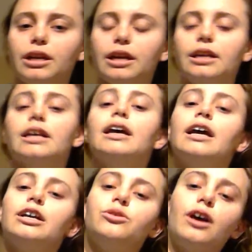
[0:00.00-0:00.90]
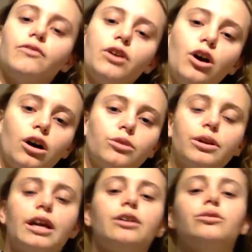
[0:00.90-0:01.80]
in and you have an awkward
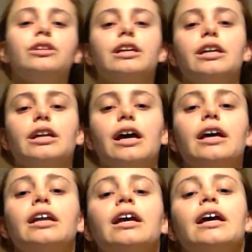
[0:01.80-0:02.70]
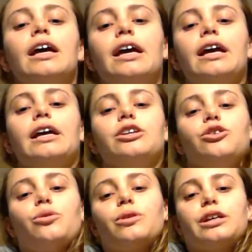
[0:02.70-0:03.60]
angle to get it at, and you
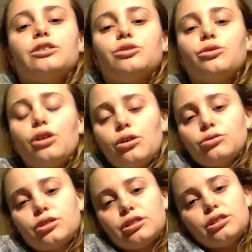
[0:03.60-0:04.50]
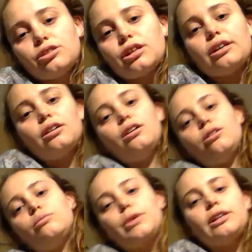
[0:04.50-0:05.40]
don't want to get too close because then you're like,
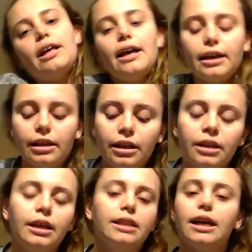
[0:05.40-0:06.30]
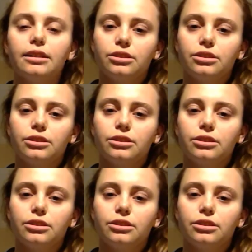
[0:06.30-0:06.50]
oh, my leg, and that